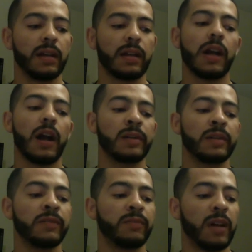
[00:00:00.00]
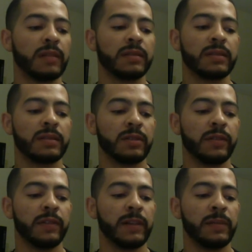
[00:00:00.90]
Cognitive processes are
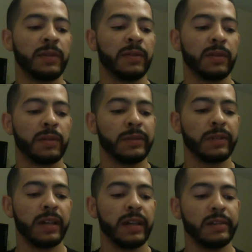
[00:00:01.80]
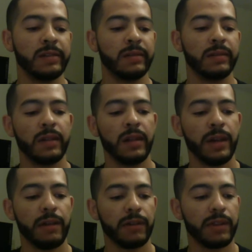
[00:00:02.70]
developed through communication
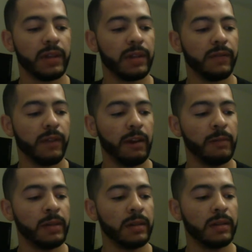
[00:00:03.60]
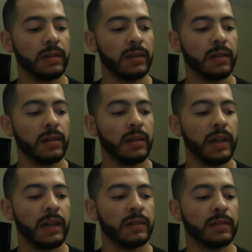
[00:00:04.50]
with the environment
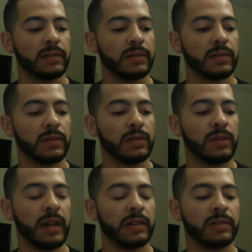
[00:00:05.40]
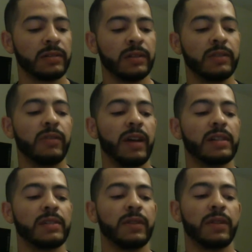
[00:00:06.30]
and social
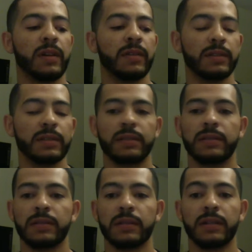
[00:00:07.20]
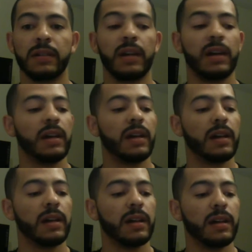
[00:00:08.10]
interaction with others.
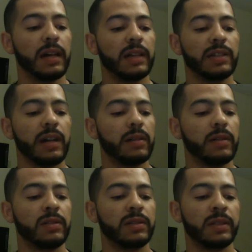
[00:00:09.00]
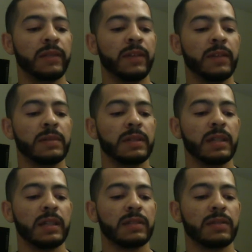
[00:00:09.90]
A child learns and develops in
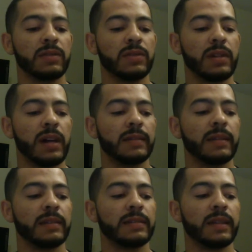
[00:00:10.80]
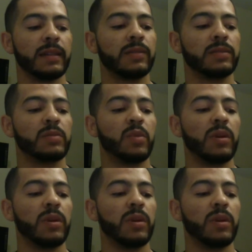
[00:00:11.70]
a social context that includes more